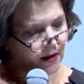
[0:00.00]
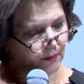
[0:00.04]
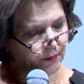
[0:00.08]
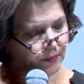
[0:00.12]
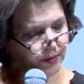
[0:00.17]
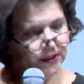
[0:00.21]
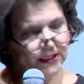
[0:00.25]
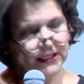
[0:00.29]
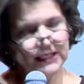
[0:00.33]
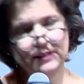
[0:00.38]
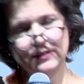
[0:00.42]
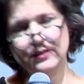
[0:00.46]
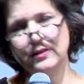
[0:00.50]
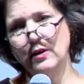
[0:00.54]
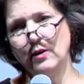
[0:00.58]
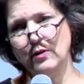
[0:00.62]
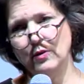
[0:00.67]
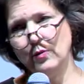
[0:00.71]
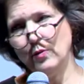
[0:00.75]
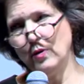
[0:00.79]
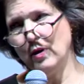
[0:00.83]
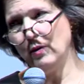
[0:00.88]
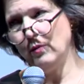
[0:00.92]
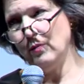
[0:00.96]
Please go
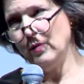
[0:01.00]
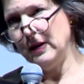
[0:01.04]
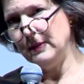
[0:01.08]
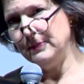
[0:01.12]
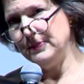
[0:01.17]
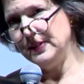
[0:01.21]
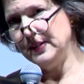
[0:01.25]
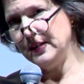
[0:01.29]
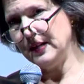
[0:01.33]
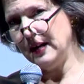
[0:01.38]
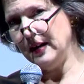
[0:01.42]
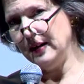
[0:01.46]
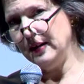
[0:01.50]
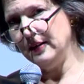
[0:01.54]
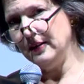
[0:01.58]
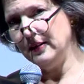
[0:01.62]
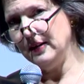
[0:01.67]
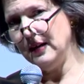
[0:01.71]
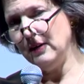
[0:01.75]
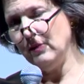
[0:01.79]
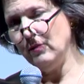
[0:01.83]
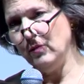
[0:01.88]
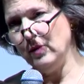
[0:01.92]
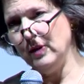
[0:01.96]
to our website
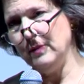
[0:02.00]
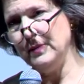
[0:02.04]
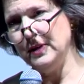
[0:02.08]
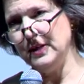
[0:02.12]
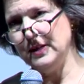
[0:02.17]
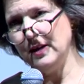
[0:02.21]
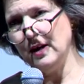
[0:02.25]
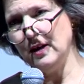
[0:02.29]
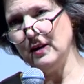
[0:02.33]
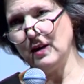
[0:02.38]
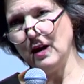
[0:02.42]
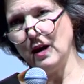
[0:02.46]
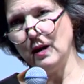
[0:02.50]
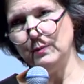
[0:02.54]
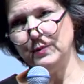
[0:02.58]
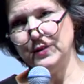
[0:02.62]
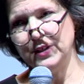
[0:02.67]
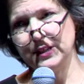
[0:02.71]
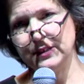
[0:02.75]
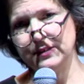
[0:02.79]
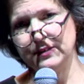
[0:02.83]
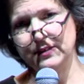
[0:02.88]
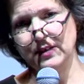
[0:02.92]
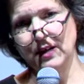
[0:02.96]
at
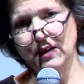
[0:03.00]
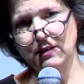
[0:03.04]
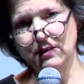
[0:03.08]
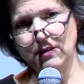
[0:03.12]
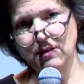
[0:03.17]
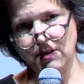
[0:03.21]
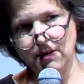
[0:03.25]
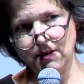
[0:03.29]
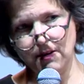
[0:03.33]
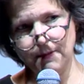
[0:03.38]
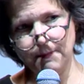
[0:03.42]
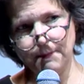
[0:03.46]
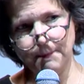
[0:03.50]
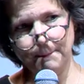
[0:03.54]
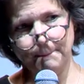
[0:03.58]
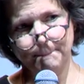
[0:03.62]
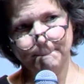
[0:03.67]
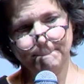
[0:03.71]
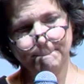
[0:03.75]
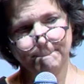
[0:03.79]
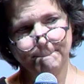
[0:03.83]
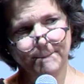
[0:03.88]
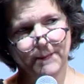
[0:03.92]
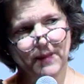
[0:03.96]
womennotobjects.com,
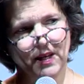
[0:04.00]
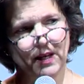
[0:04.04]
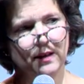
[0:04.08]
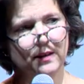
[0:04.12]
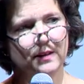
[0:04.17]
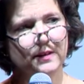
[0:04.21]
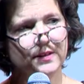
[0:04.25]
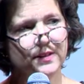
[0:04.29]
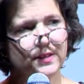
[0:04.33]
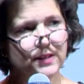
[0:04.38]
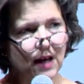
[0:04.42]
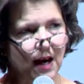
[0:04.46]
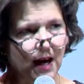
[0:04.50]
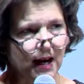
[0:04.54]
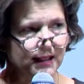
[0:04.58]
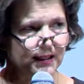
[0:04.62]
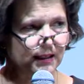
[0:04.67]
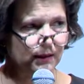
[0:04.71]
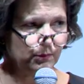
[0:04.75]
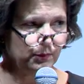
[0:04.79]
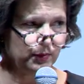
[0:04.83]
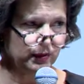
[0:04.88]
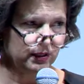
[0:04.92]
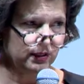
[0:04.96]
sign
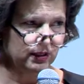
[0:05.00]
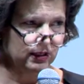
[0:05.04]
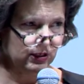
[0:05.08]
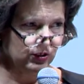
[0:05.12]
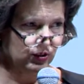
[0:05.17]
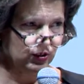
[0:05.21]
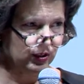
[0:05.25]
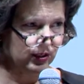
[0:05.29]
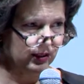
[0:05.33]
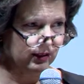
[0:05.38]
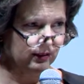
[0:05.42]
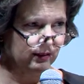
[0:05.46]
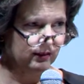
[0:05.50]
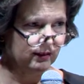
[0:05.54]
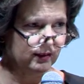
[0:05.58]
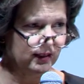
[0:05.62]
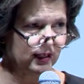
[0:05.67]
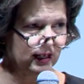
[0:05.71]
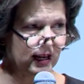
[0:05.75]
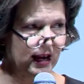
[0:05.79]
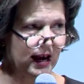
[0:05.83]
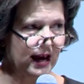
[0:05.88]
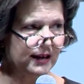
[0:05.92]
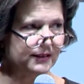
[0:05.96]
the petition
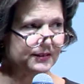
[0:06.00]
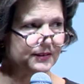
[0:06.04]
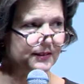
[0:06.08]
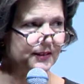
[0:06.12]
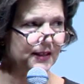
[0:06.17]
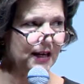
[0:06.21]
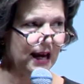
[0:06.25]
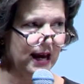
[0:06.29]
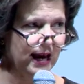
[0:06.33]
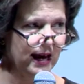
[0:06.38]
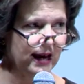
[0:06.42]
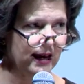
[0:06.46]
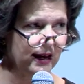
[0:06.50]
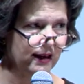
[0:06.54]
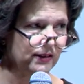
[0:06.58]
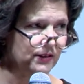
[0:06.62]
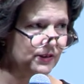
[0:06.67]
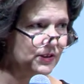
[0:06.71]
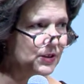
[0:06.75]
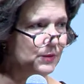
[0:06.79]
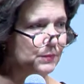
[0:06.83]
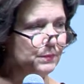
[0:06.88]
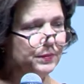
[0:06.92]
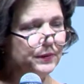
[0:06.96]
that asks
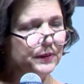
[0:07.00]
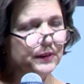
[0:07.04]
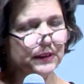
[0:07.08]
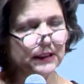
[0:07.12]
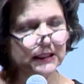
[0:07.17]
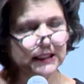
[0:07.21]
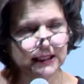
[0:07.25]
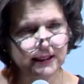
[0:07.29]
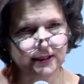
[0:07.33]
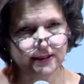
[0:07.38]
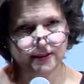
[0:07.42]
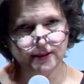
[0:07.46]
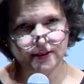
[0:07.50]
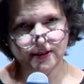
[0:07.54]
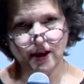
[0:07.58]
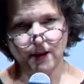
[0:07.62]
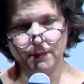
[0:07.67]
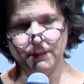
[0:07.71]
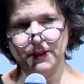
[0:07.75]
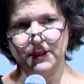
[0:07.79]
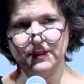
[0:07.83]
CAN to please stop